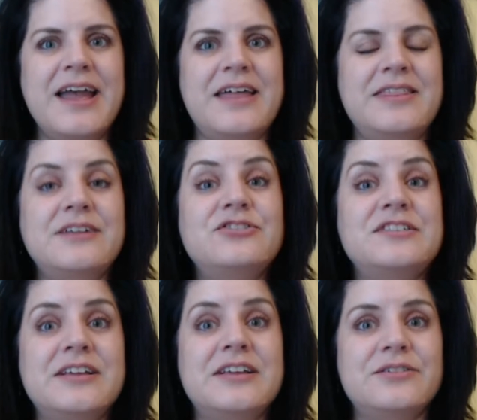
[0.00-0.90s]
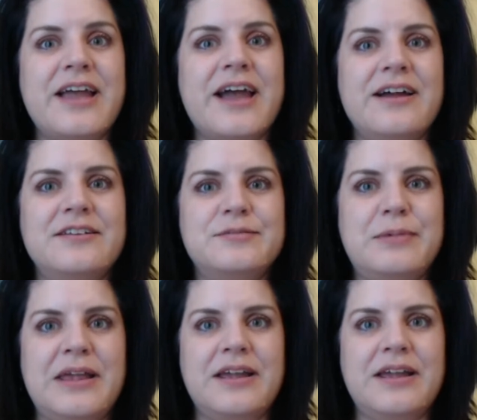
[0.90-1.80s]
and they just think their cat is
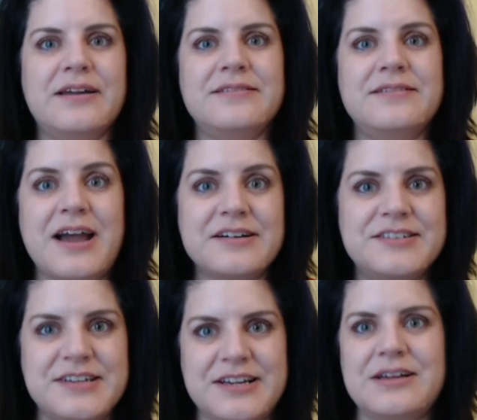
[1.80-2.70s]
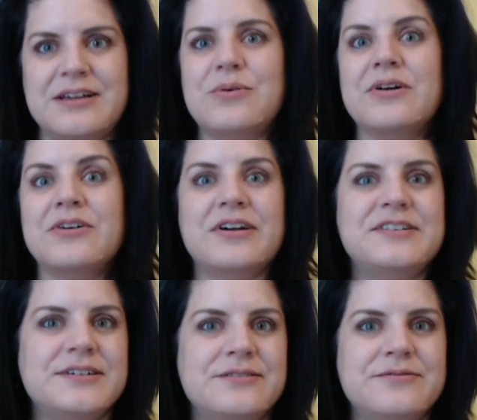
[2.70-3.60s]
being nasty or
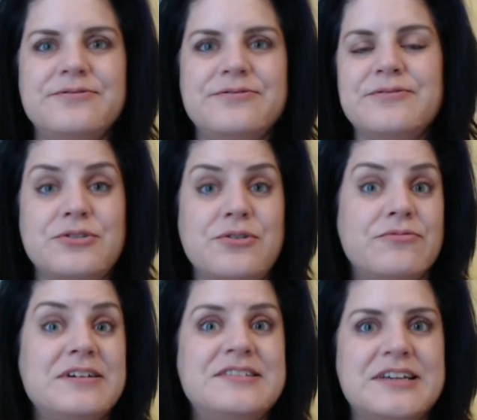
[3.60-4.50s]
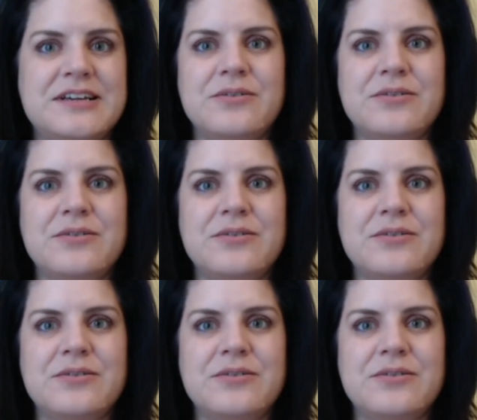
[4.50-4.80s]
aggressive for no reason,